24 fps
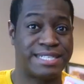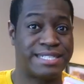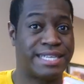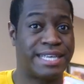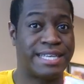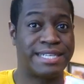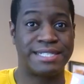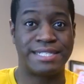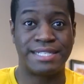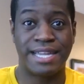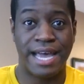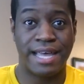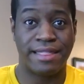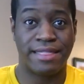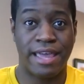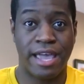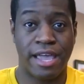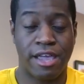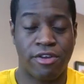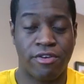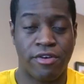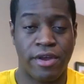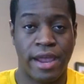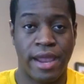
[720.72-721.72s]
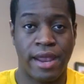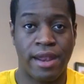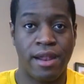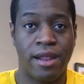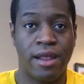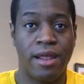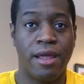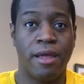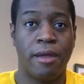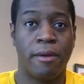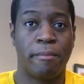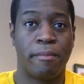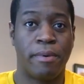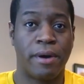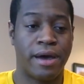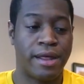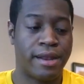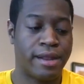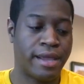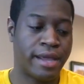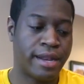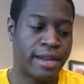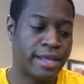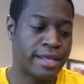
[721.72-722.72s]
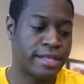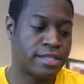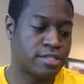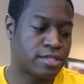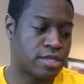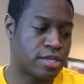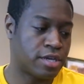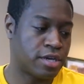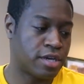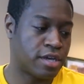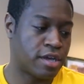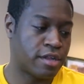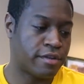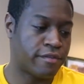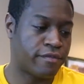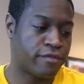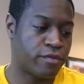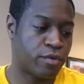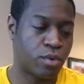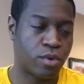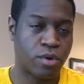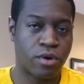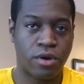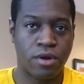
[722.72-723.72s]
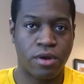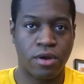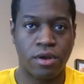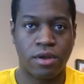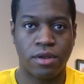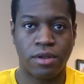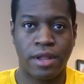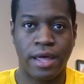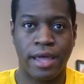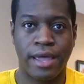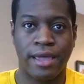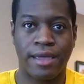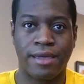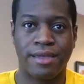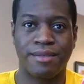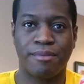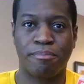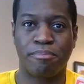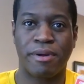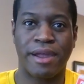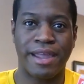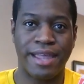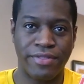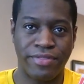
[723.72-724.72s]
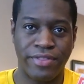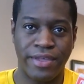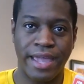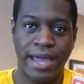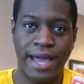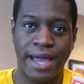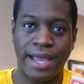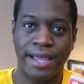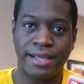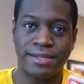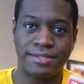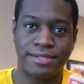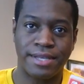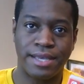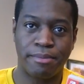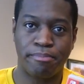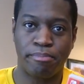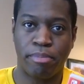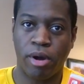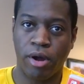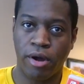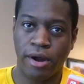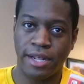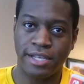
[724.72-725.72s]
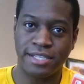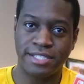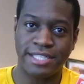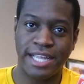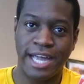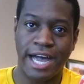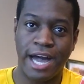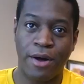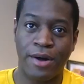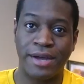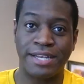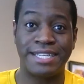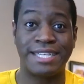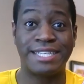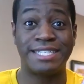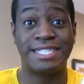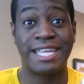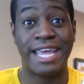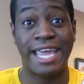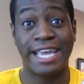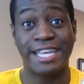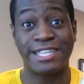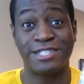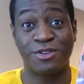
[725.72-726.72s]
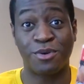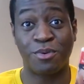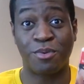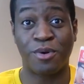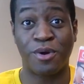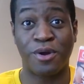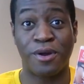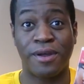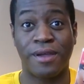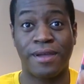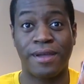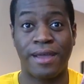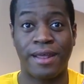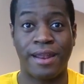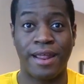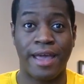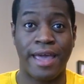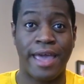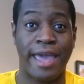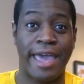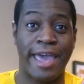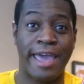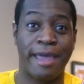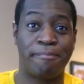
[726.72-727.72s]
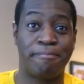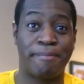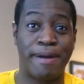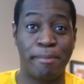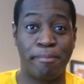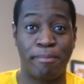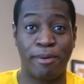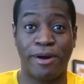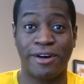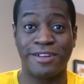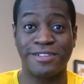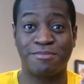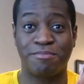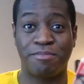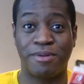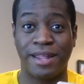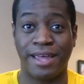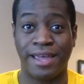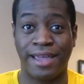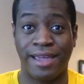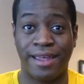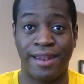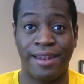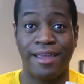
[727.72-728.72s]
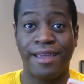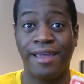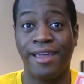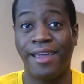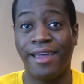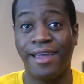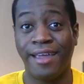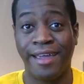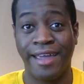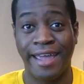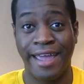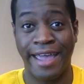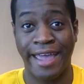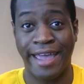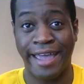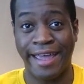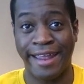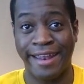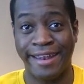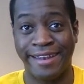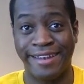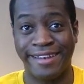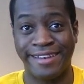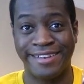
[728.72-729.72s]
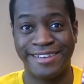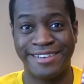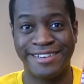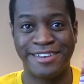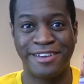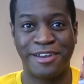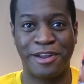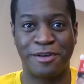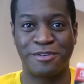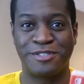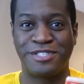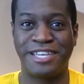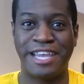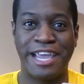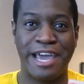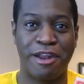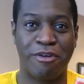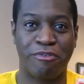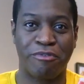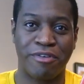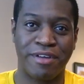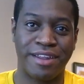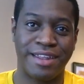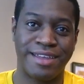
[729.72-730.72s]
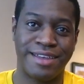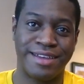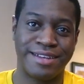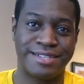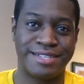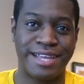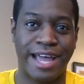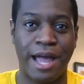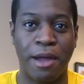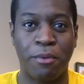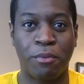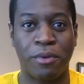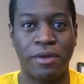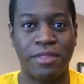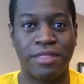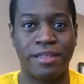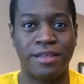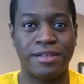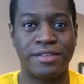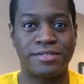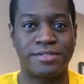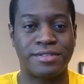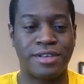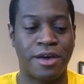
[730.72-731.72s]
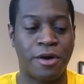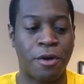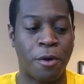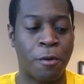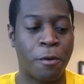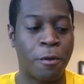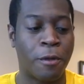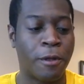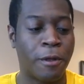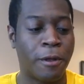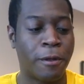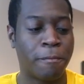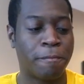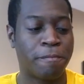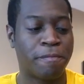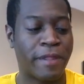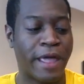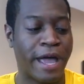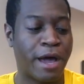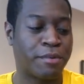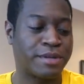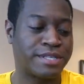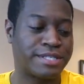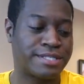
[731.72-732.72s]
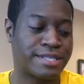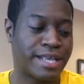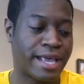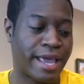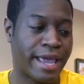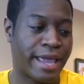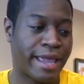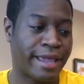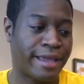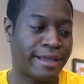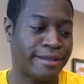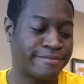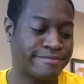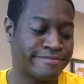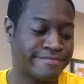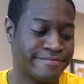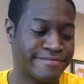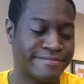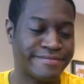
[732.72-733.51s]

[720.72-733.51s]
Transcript: it's not that great, but it is good for like breaking the ice and party style. I did take it to work and I had my boss play it, and you know, she had a really good time with it. So I would say